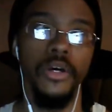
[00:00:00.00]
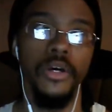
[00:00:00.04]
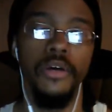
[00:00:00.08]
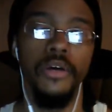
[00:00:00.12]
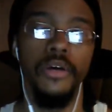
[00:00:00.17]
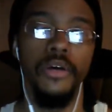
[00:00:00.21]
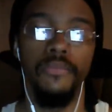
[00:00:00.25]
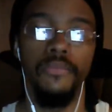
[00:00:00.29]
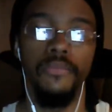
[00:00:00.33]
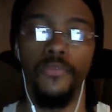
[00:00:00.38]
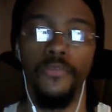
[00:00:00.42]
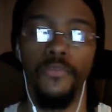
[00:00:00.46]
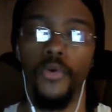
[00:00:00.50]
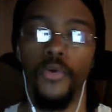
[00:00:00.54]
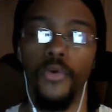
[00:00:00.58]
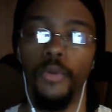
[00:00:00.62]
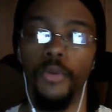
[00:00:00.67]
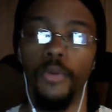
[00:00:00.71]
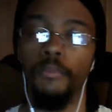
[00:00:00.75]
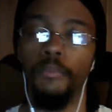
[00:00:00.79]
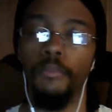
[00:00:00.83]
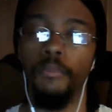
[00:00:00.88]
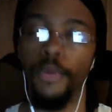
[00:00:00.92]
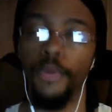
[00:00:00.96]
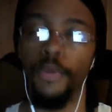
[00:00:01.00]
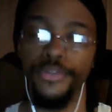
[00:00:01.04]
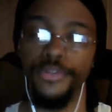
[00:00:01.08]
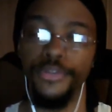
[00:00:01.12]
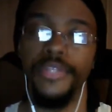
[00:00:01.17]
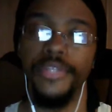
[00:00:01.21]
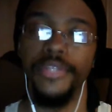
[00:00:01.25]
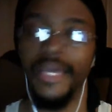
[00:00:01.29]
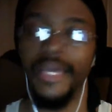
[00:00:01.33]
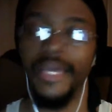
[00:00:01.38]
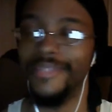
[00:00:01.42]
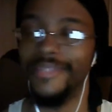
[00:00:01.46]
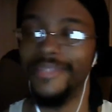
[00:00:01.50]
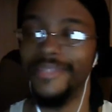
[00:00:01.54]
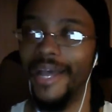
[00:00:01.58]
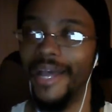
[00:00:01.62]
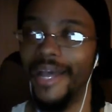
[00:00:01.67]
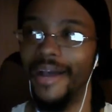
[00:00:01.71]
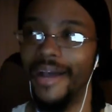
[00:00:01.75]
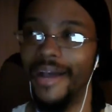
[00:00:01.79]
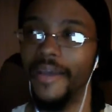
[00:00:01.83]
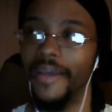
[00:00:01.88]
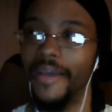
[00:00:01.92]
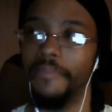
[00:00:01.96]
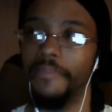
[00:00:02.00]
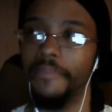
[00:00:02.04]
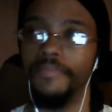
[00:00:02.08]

for most of that time?